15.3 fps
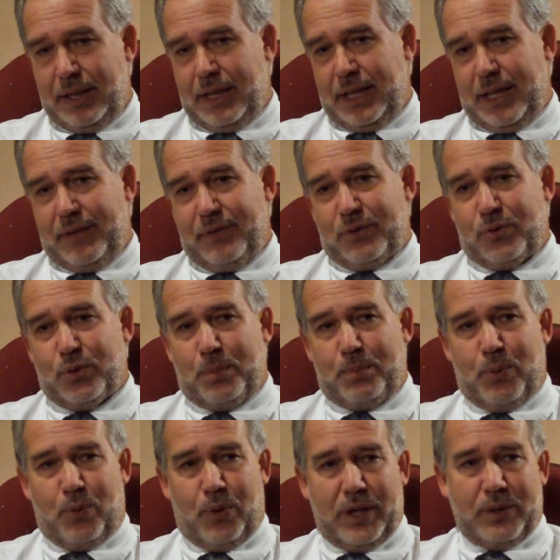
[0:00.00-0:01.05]
even to a
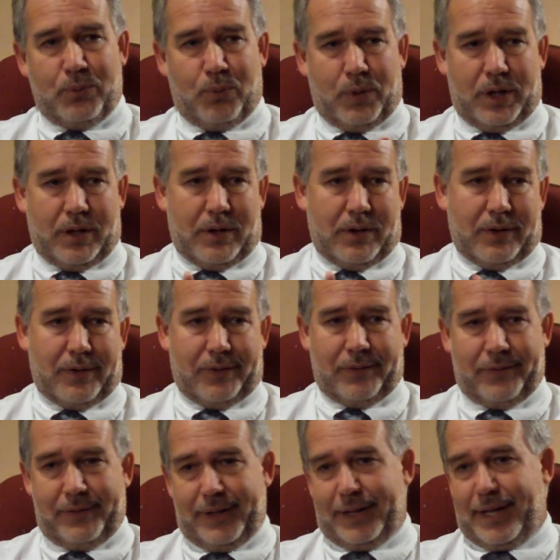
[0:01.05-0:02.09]
point where
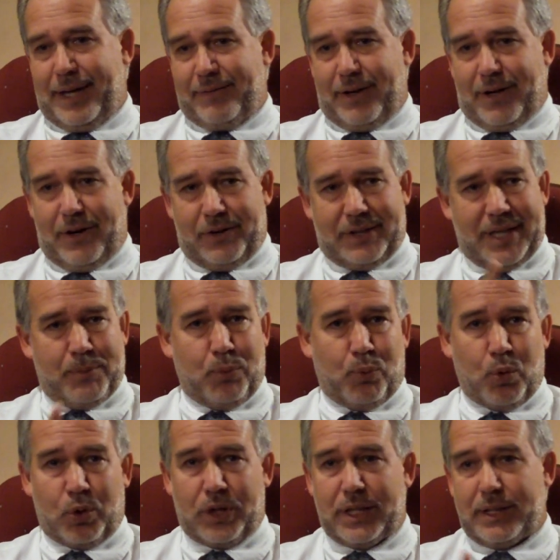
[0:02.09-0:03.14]
they have a hard time
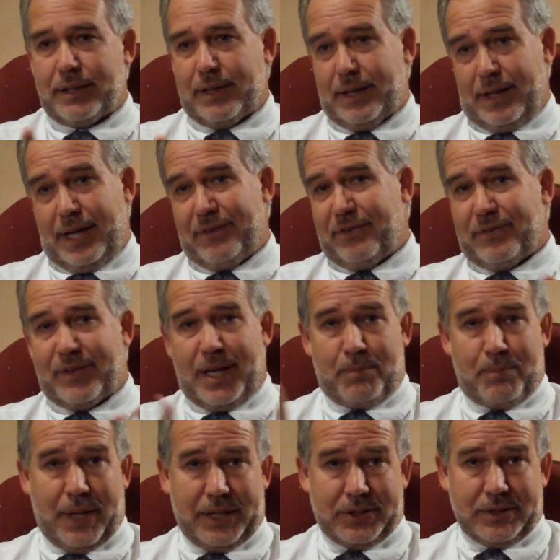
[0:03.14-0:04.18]
working. And I've even had
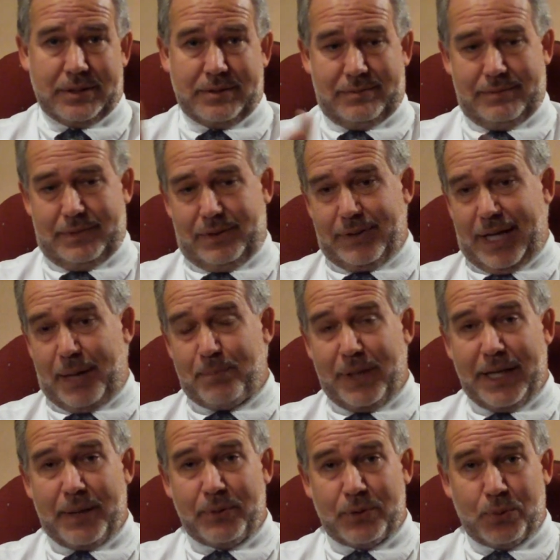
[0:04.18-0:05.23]
patients, not being
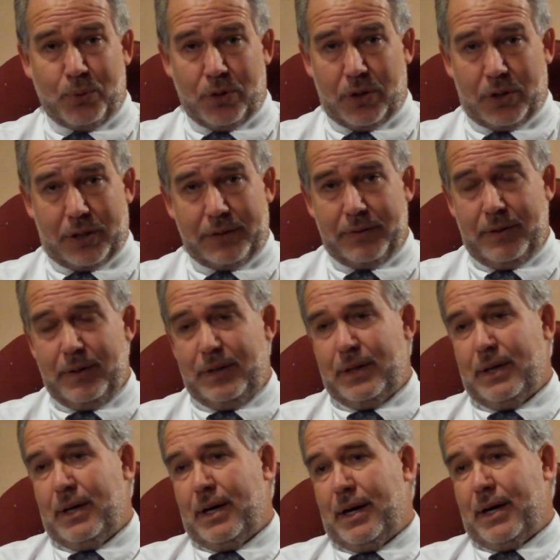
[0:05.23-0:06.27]
able to work.
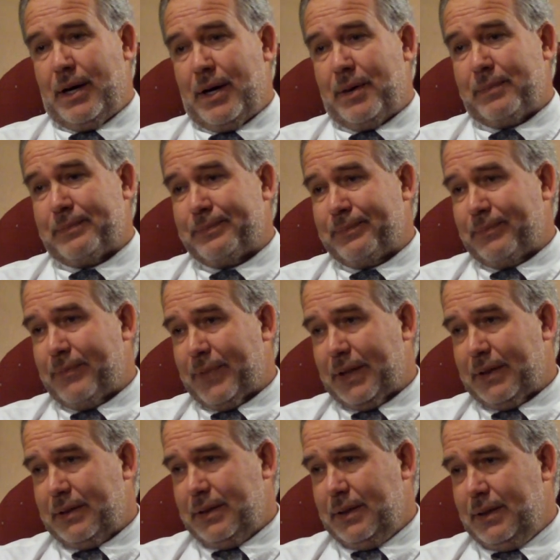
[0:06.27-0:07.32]
They'll
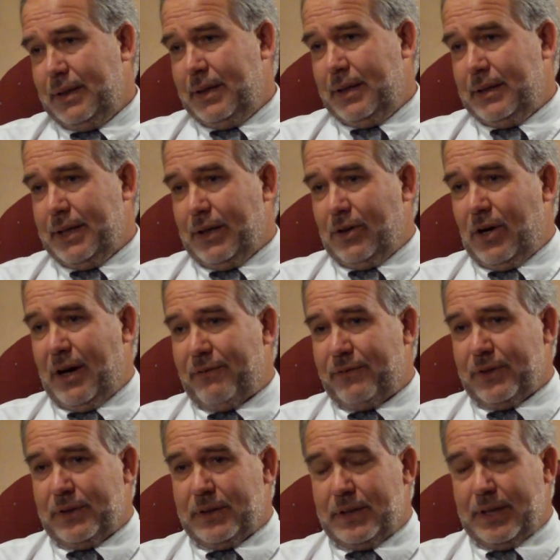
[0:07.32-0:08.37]

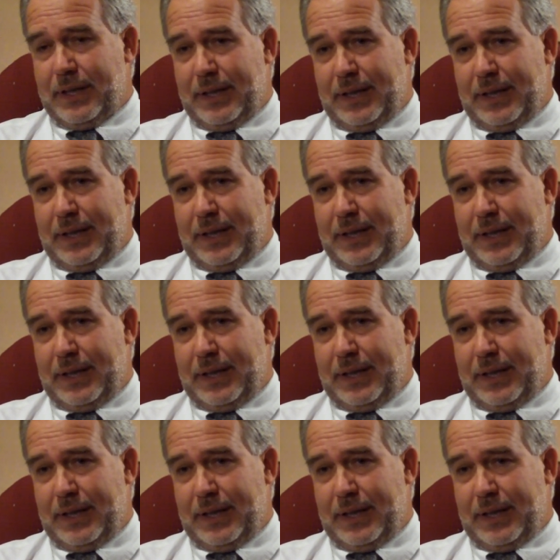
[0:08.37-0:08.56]
often